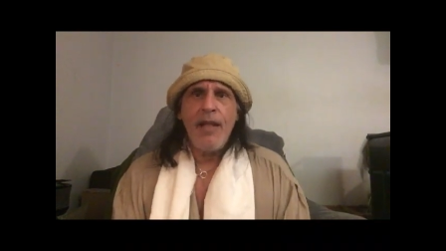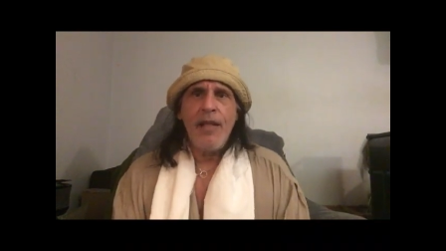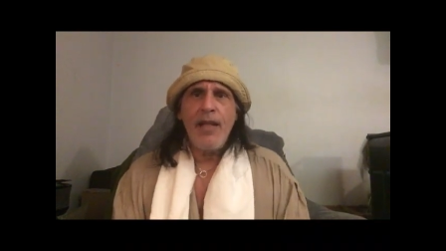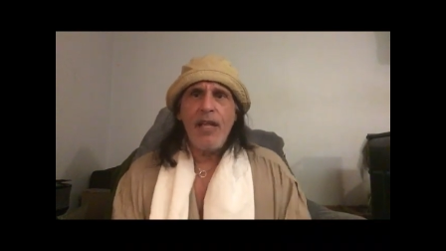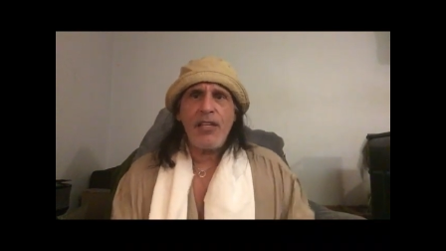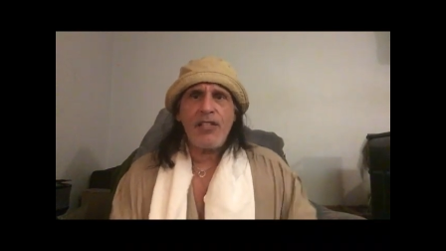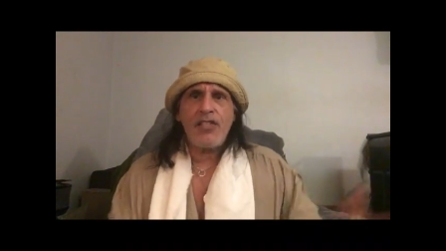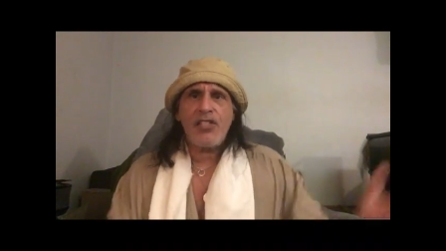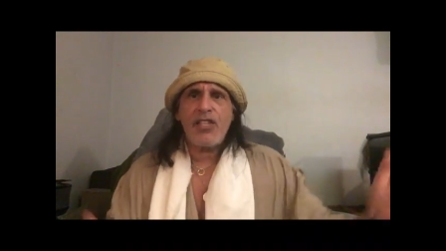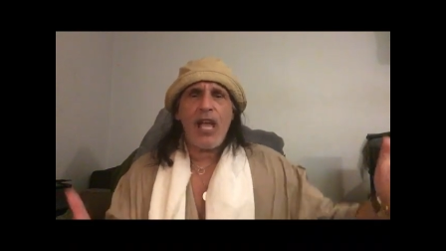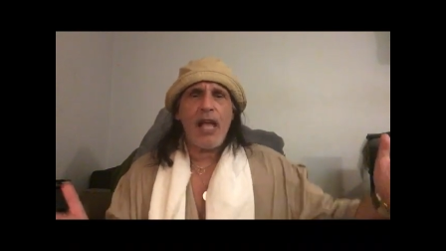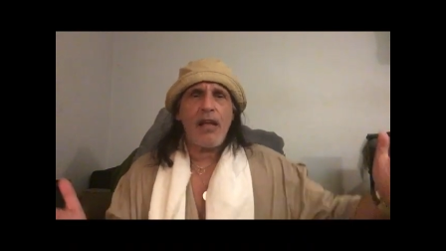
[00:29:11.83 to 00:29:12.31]

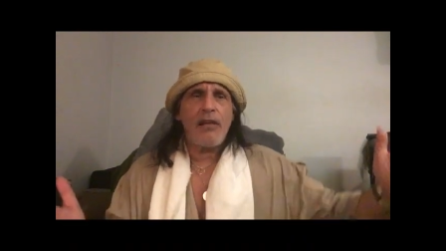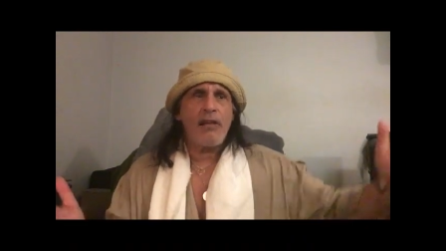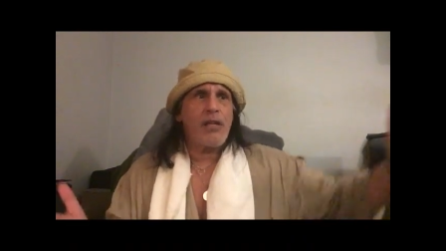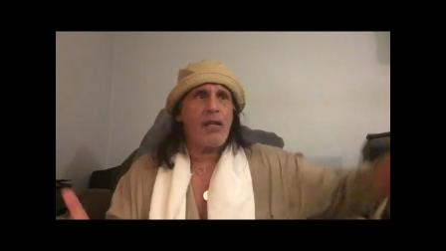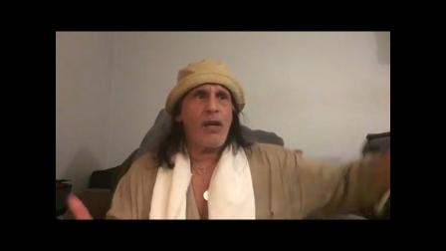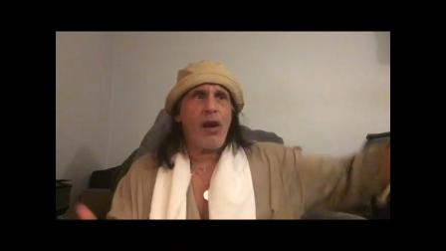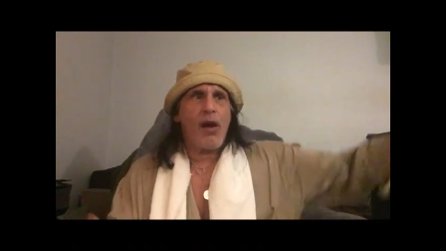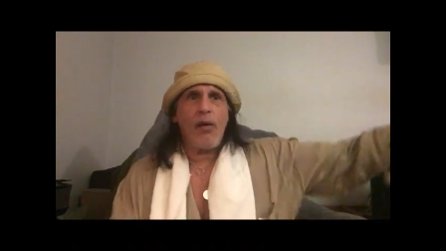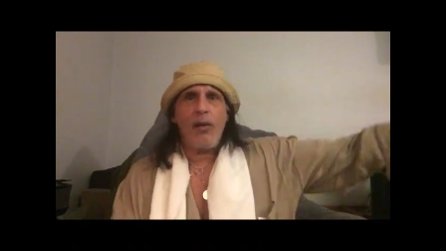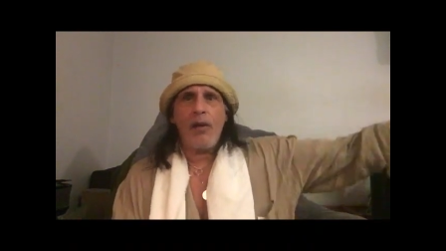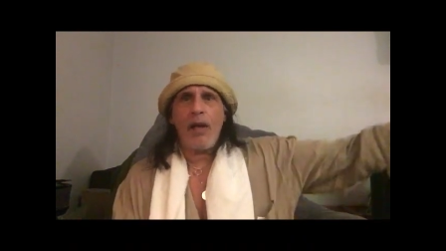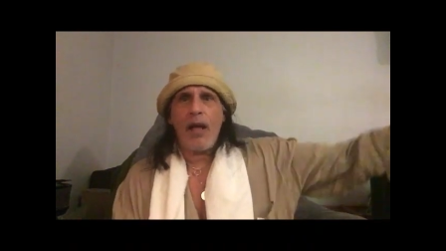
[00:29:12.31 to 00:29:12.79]
He's, you
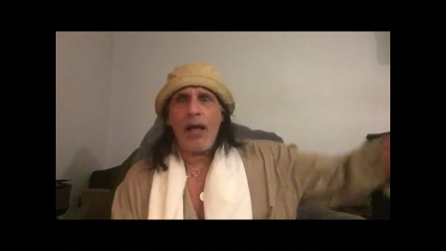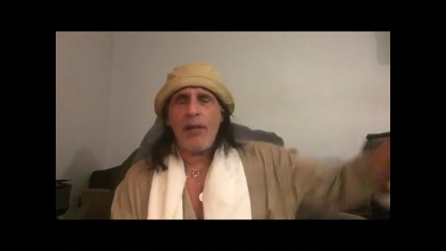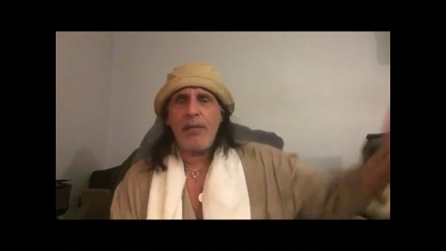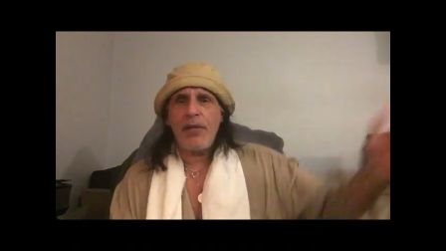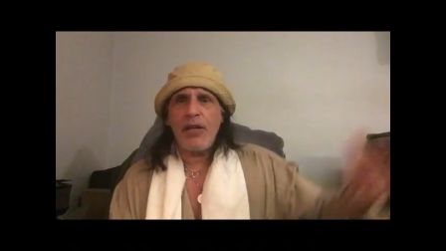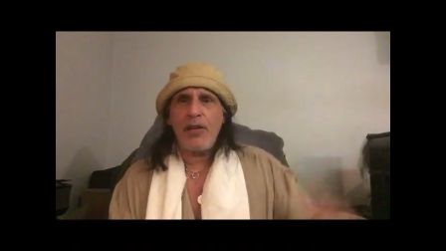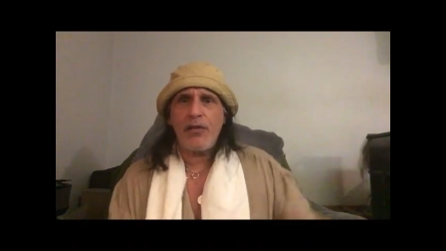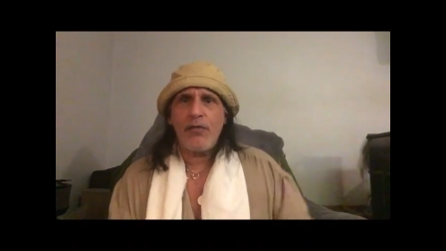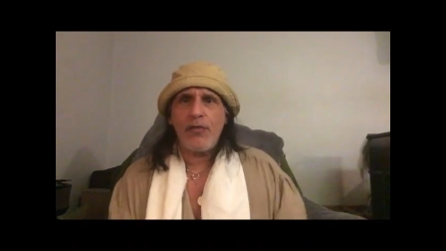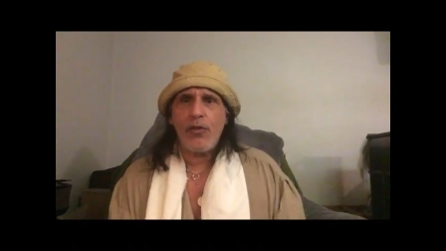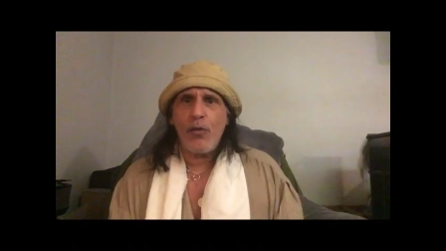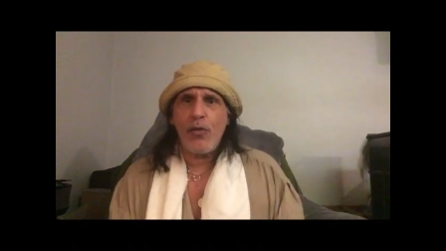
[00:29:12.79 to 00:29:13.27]
know, I'm
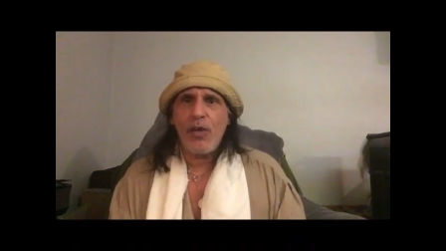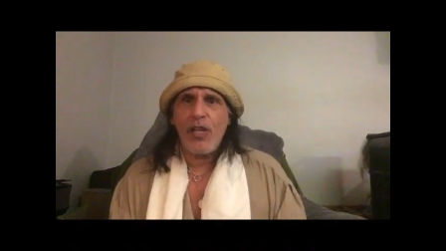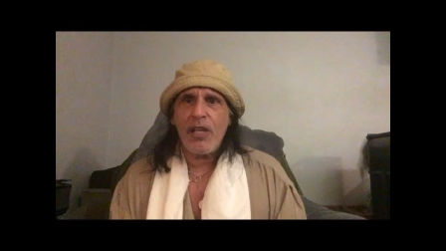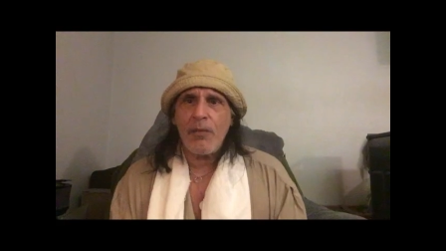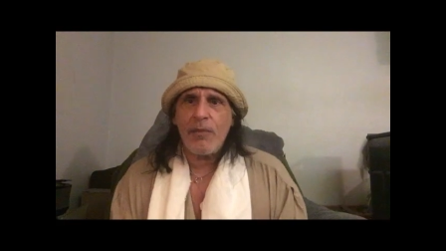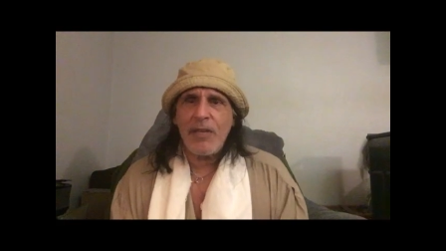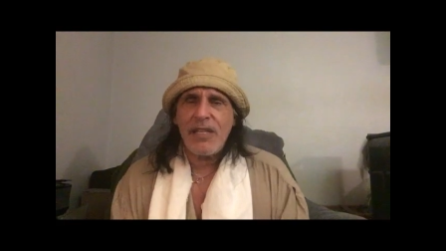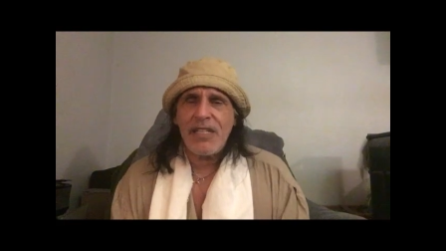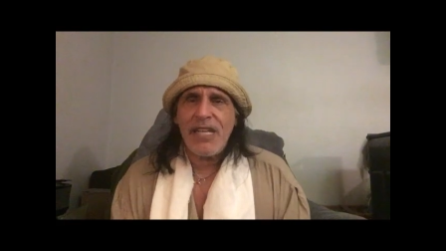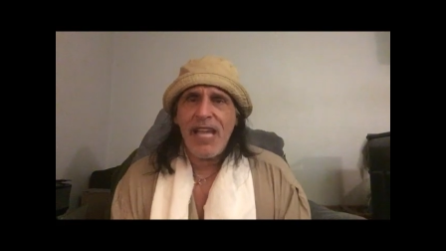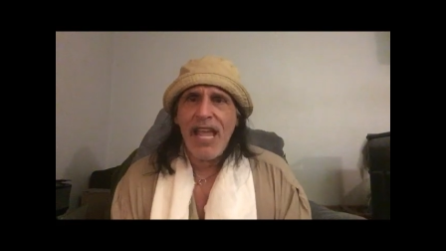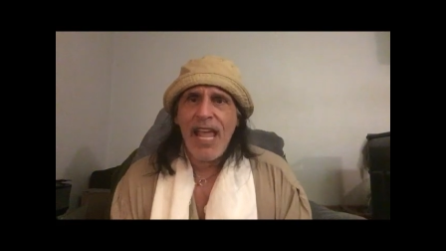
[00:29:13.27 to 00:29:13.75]
interviewing
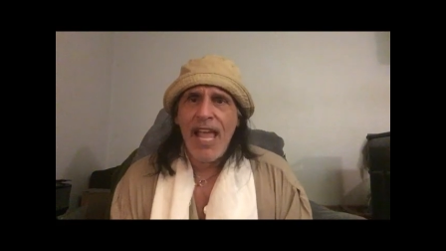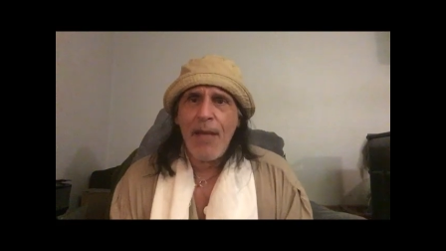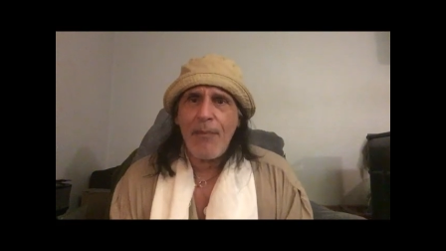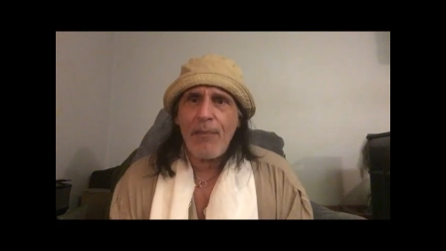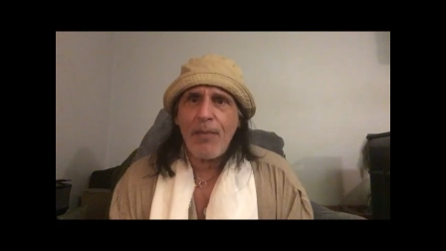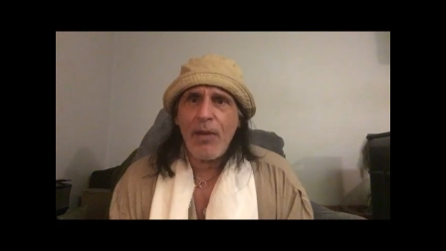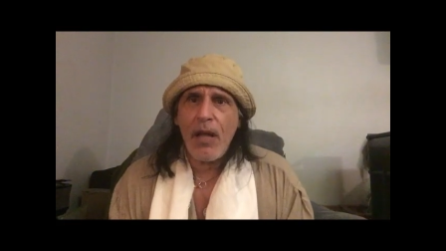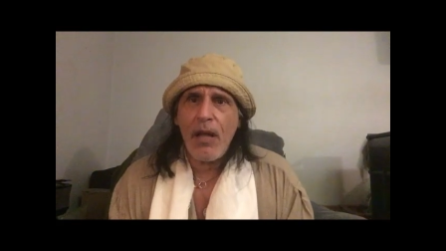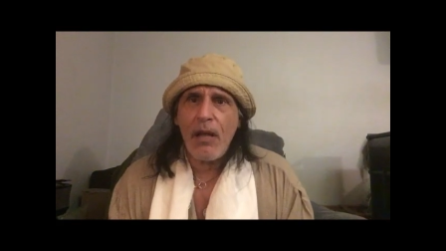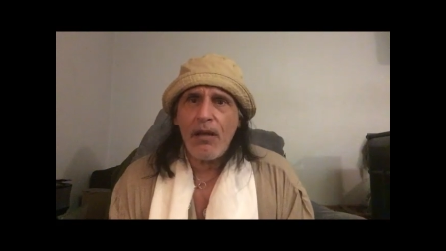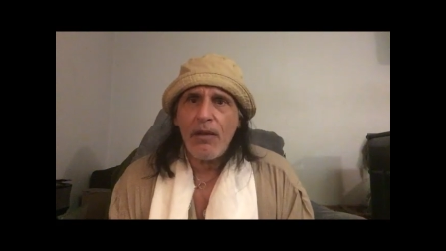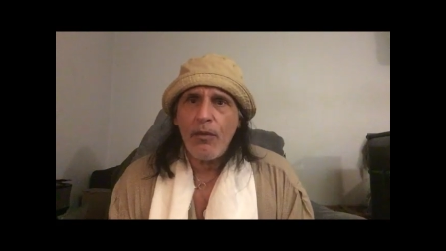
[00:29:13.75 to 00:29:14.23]
him in
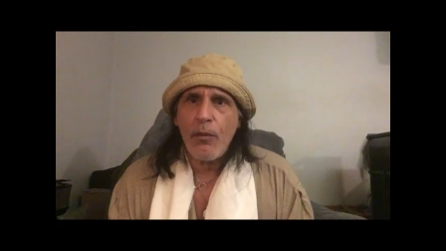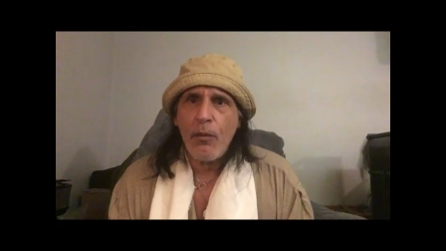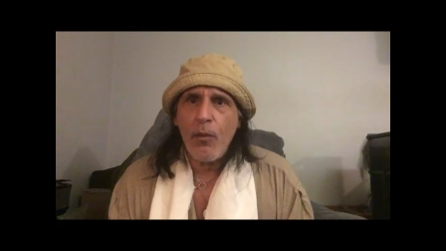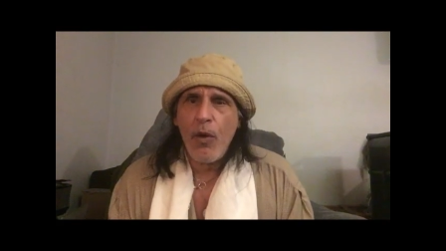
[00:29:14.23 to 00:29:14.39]
Tampa,